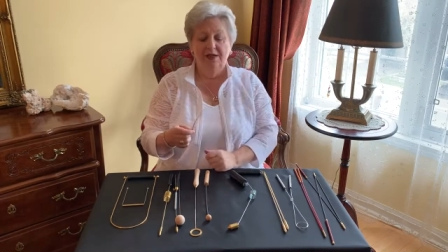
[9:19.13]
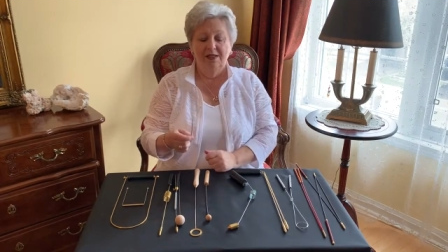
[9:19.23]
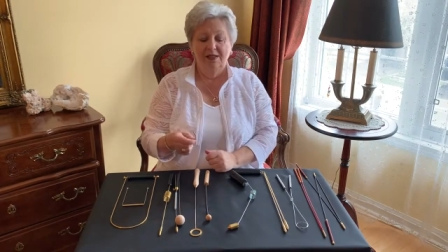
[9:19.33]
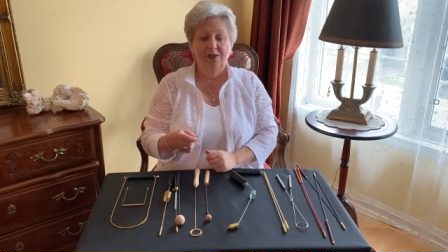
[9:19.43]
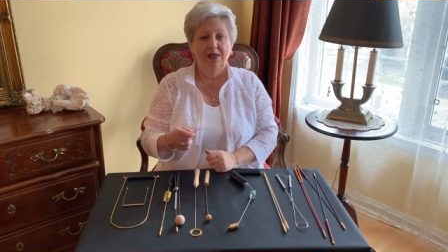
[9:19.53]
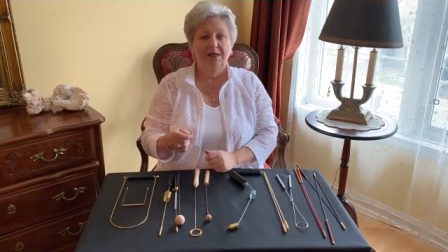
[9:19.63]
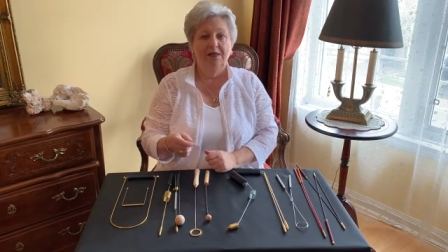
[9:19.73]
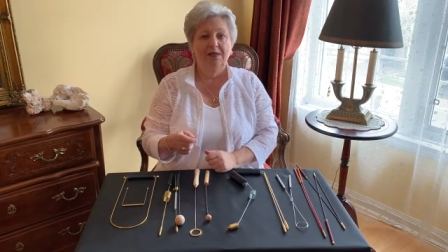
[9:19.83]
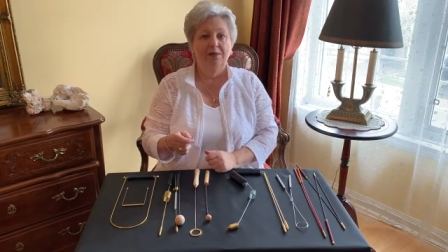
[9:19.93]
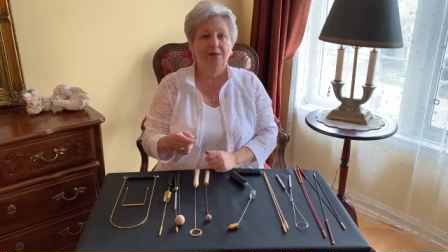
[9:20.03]
So this
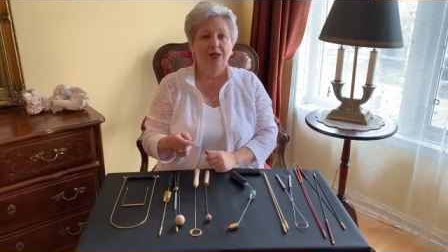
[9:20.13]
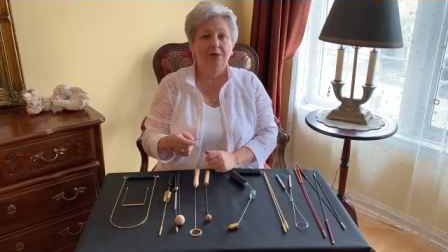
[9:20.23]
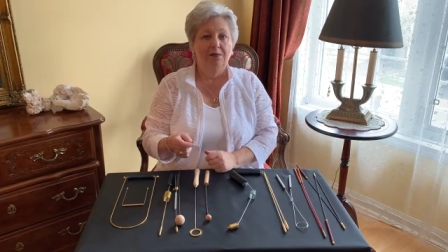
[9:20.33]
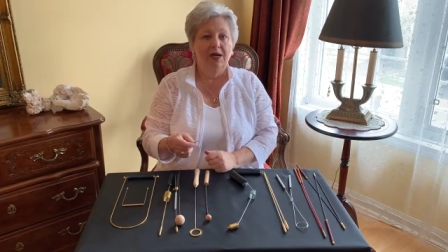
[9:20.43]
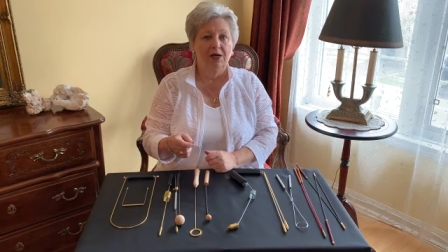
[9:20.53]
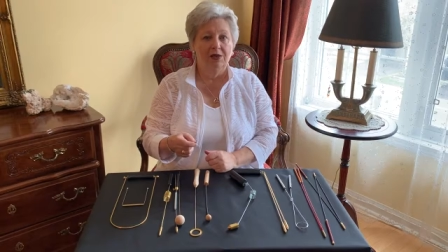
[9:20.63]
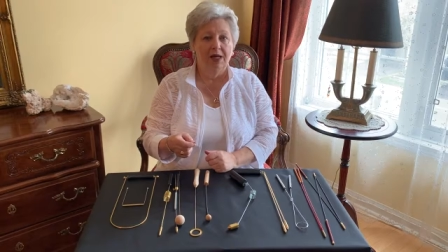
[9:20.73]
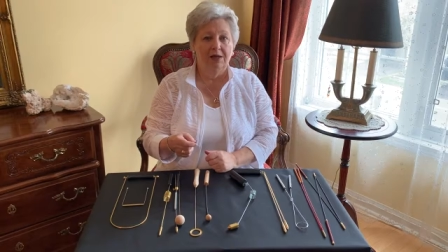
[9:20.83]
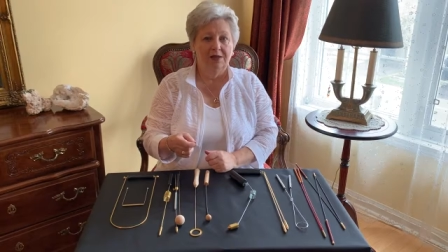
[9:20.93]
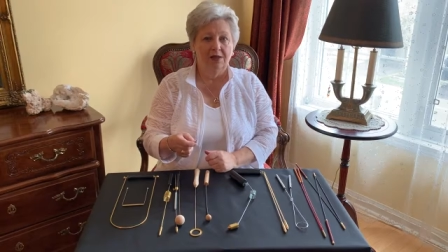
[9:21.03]
is mini
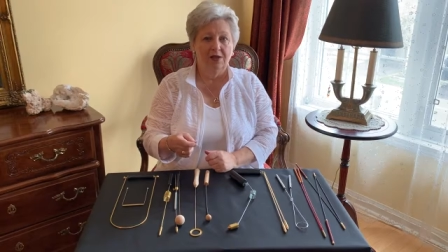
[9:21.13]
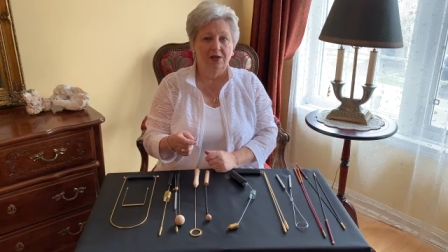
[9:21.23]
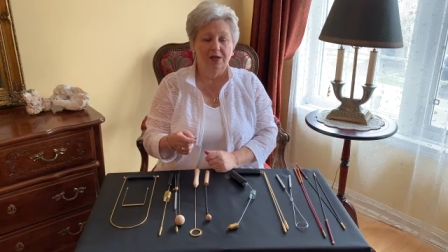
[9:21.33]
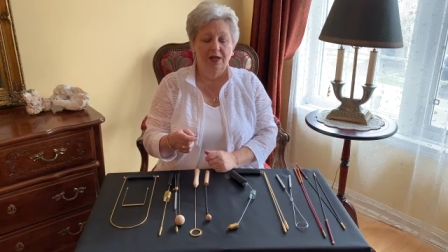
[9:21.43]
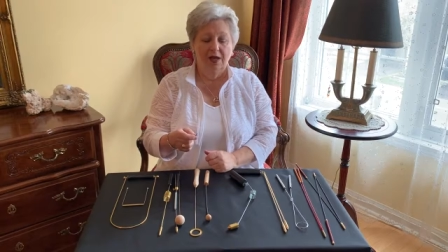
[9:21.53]
biotensor,